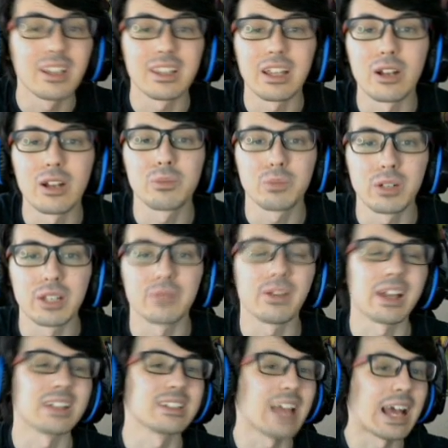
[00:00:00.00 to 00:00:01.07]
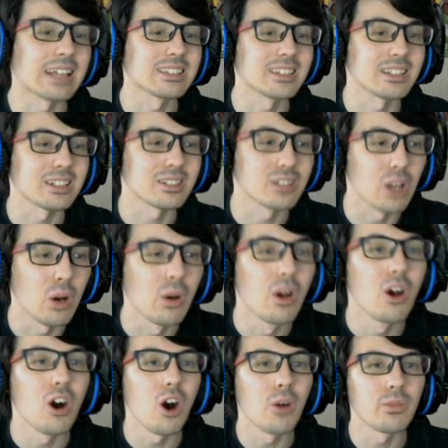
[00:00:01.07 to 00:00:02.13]
They're pretty fantastic. So
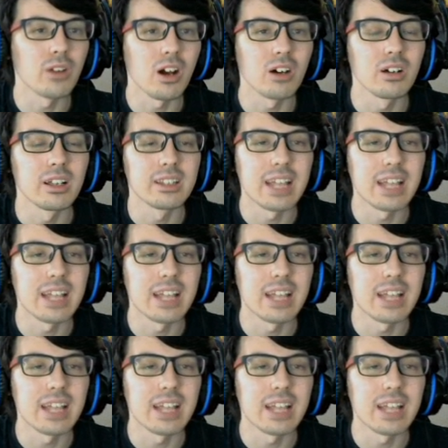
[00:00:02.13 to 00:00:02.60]
overall,